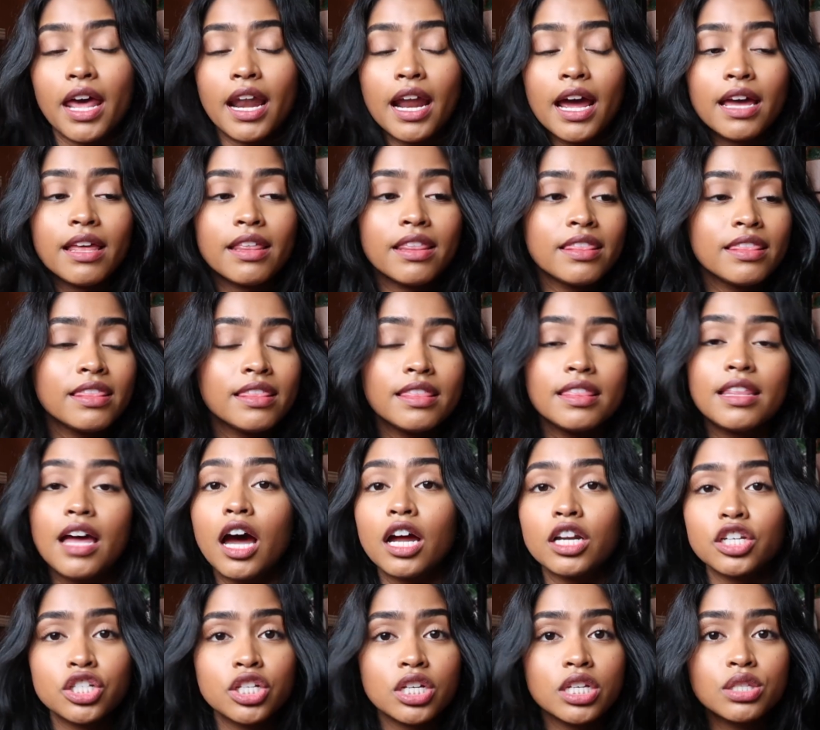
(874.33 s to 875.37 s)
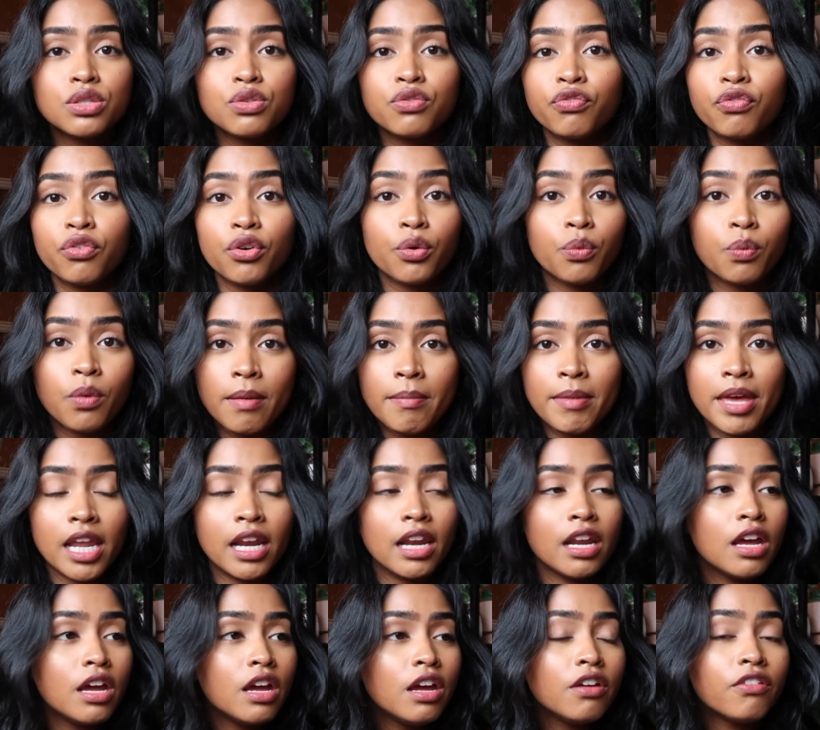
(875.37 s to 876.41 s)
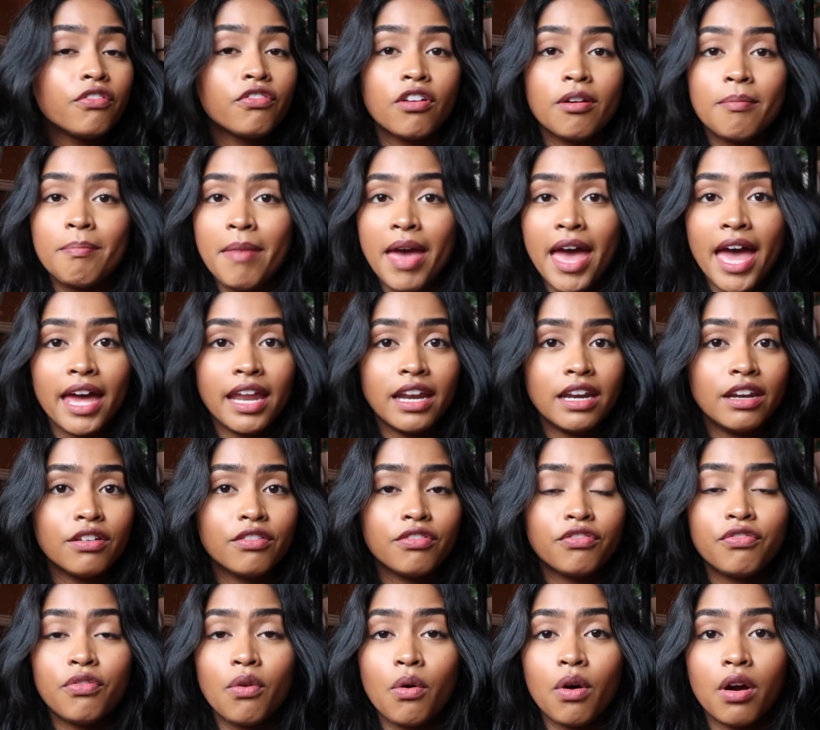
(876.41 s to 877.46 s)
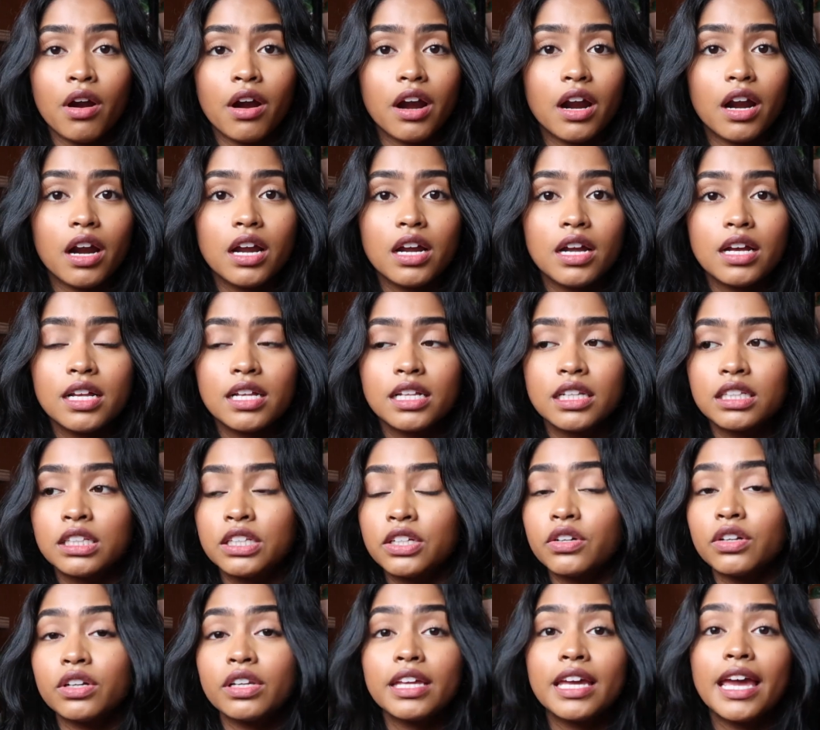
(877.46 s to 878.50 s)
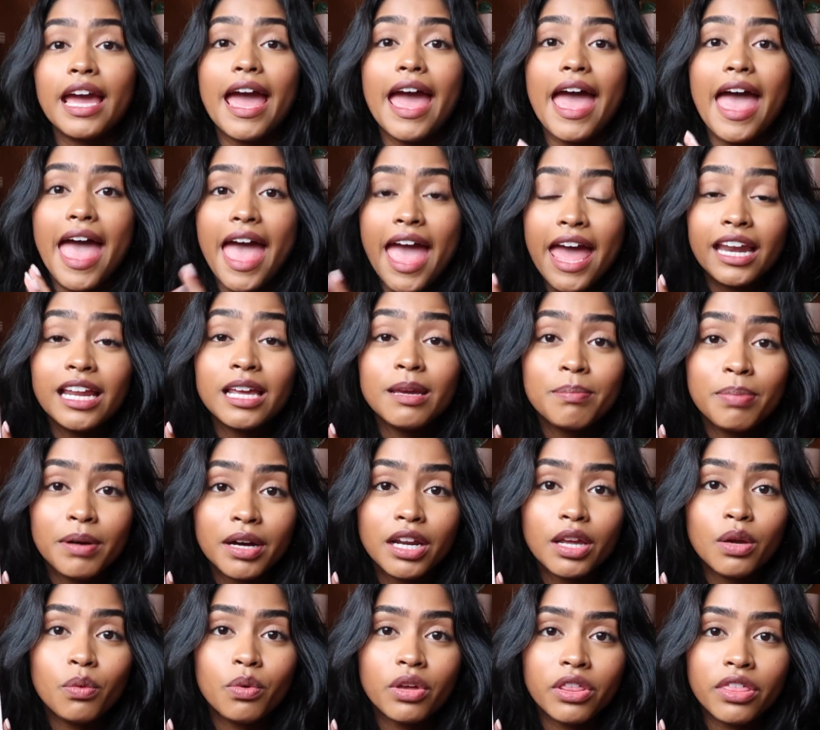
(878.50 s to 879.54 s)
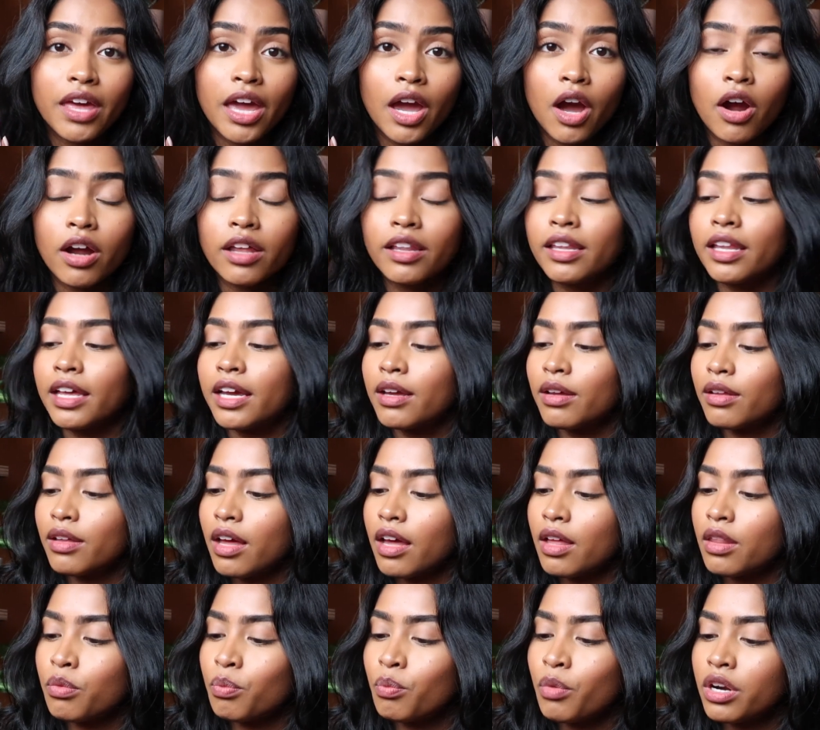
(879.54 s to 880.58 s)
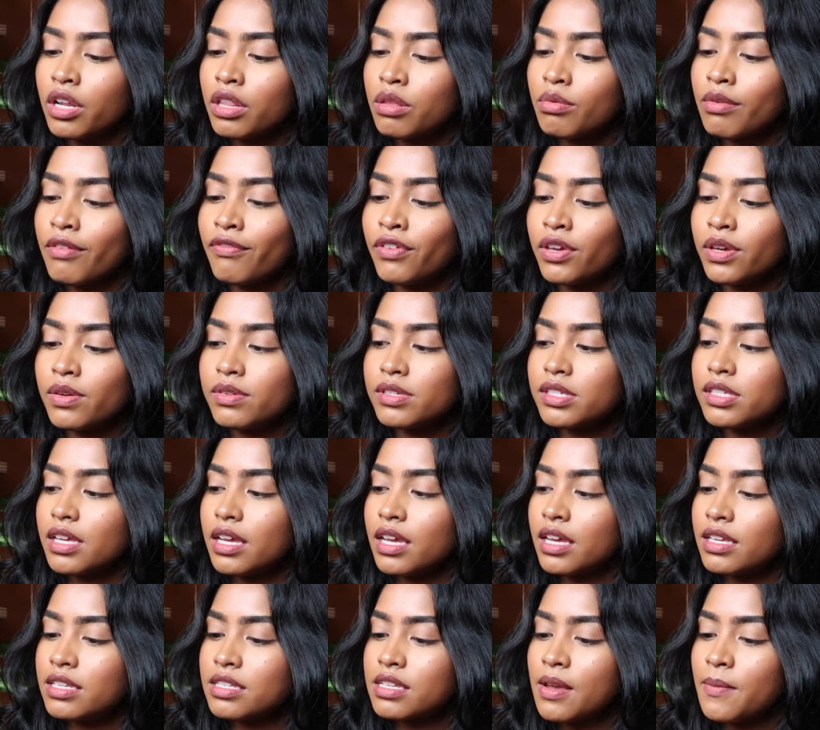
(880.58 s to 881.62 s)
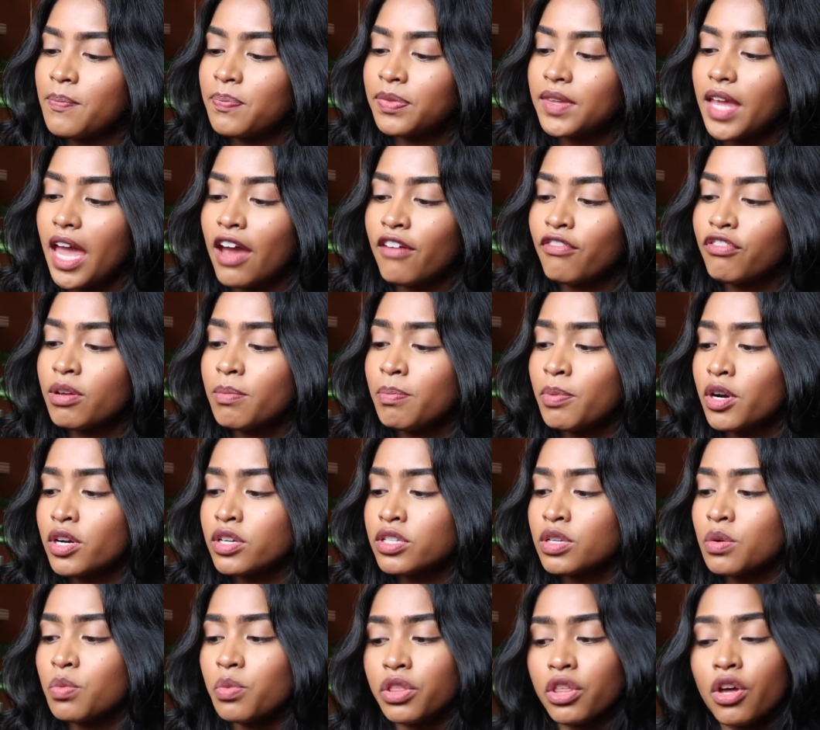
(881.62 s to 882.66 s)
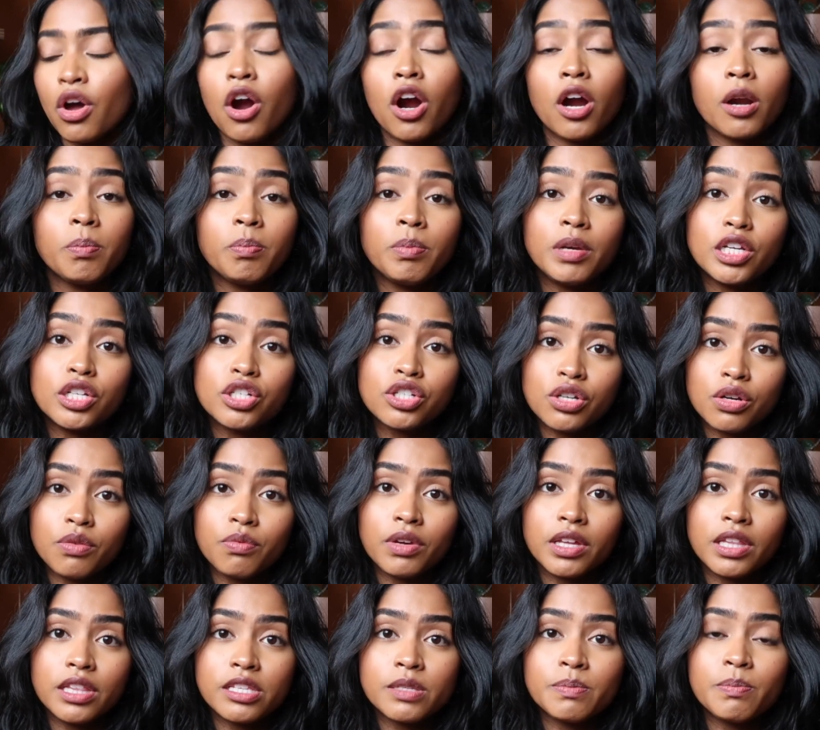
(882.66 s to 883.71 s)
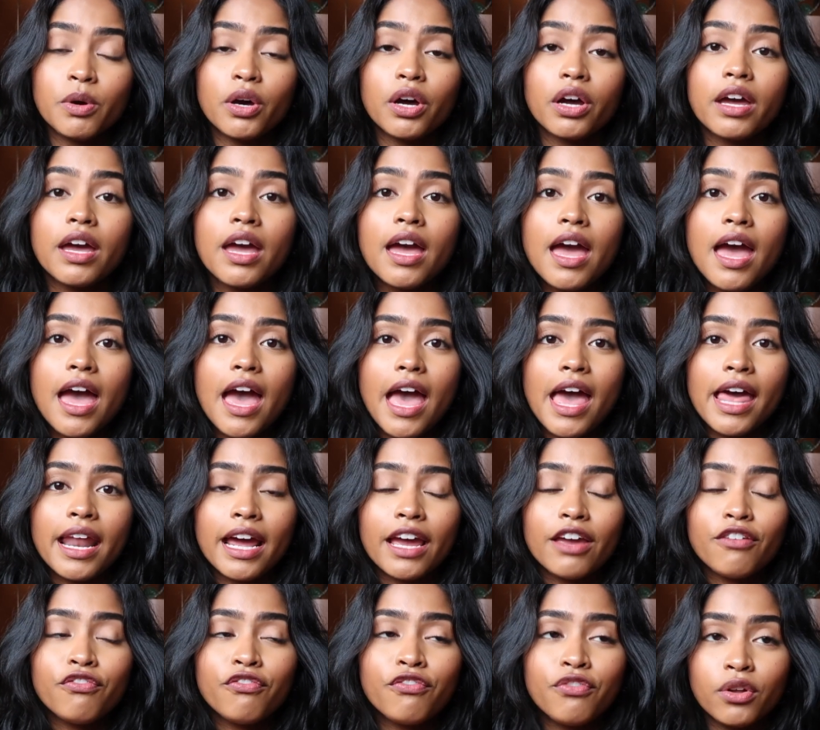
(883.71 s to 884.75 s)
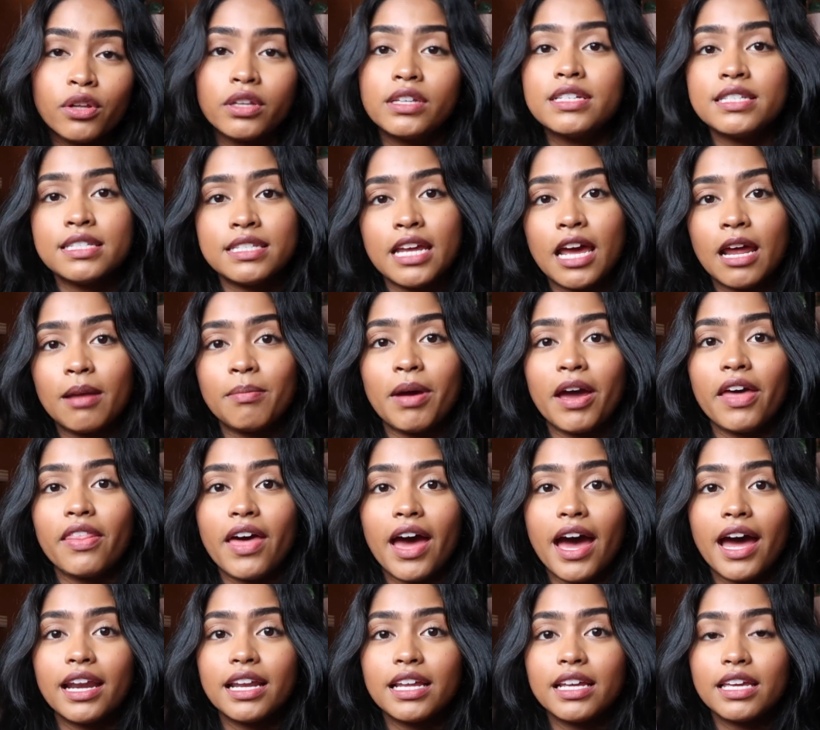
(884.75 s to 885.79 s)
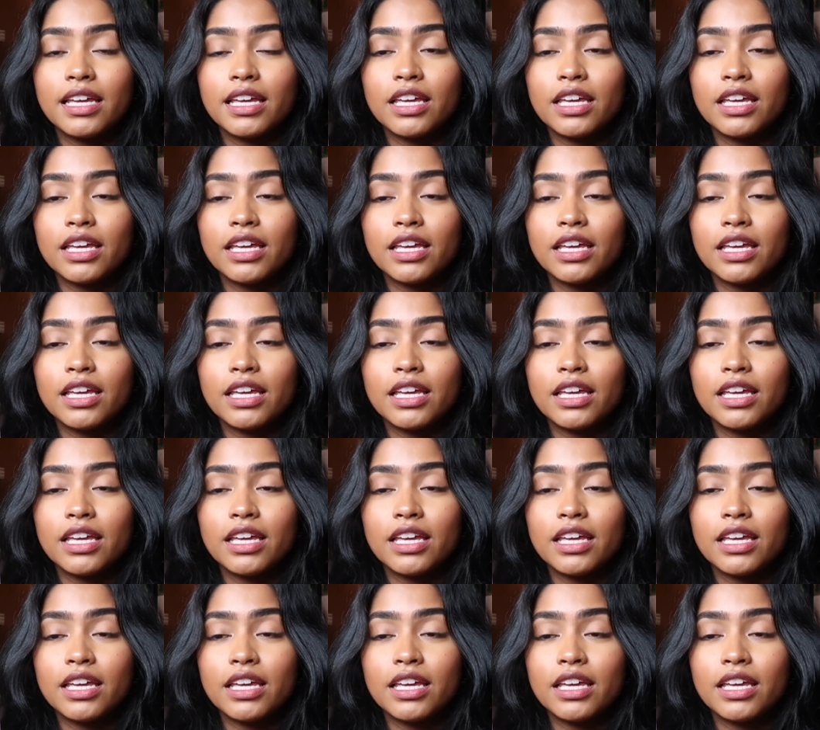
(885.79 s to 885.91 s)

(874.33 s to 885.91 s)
And not just for women, for men, for literally anybody with a heart. Like, one of the reviews is every person with a heartbeat should read this book, and I fully stand by that.